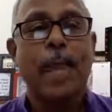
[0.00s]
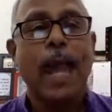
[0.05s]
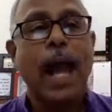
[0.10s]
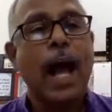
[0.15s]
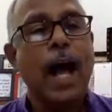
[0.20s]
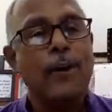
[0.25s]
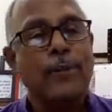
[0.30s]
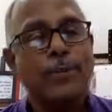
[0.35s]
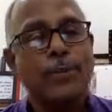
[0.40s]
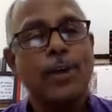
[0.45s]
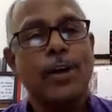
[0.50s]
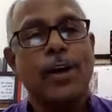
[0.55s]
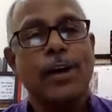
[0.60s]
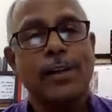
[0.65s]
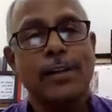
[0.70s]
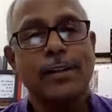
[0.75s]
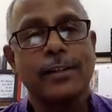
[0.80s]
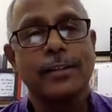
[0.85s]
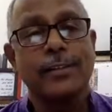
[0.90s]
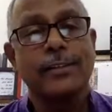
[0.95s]
After
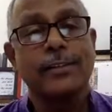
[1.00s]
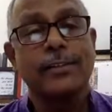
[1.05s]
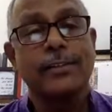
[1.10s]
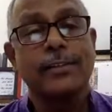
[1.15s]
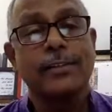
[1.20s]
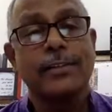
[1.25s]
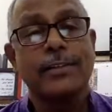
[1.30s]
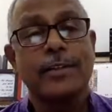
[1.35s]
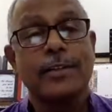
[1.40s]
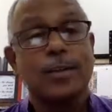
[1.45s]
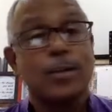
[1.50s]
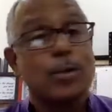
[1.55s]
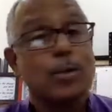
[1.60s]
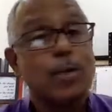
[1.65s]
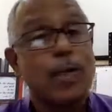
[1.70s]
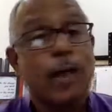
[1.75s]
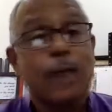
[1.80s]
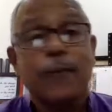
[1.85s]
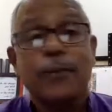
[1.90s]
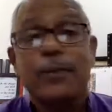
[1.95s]
all, to
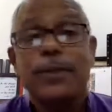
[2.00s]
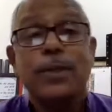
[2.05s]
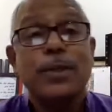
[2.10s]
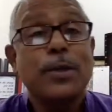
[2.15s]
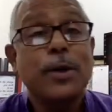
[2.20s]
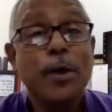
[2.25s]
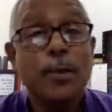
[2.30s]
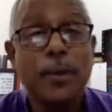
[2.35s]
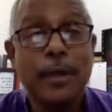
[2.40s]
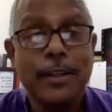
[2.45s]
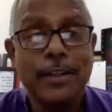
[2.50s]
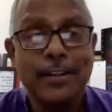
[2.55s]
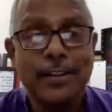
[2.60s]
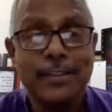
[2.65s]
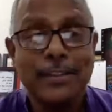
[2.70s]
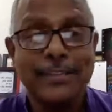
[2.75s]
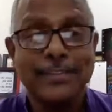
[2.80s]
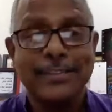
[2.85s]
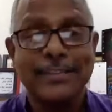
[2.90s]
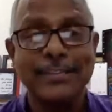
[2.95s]
love is human.
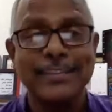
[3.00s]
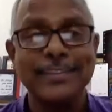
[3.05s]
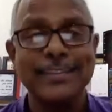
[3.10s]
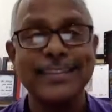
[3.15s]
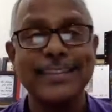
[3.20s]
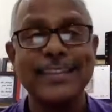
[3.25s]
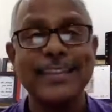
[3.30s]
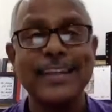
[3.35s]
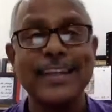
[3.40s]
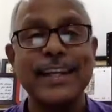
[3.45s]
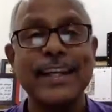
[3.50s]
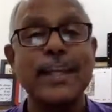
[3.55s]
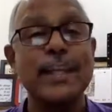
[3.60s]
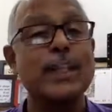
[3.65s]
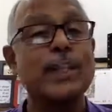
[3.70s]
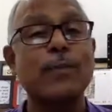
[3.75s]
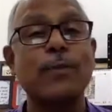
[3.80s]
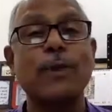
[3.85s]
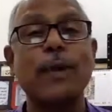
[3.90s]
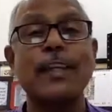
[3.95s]

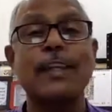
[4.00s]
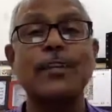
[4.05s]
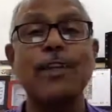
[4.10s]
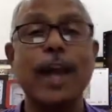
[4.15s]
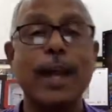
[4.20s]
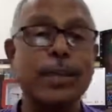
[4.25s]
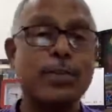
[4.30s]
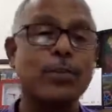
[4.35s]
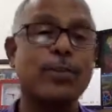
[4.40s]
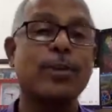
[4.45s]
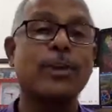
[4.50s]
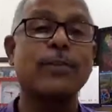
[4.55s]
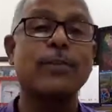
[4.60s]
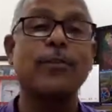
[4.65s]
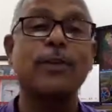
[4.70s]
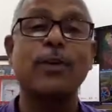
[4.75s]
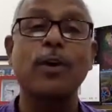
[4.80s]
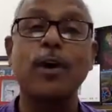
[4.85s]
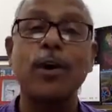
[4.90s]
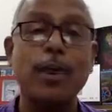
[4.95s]
It's quite natural
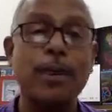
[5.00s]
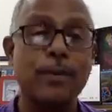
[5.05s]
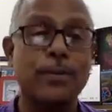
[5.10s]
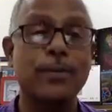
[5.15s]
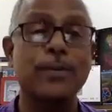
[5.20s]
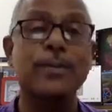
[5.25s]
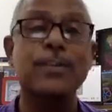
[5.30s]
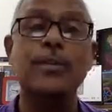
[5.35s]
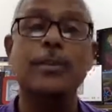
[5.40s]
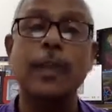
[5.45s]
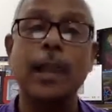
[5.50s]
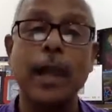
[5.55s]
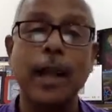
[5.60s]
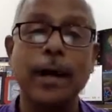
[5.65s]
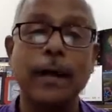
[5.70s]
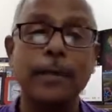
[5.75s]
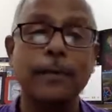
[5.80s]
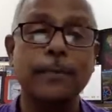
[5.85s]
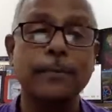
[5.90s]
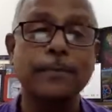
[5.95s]
for all of us to
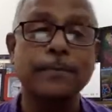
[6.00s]
love.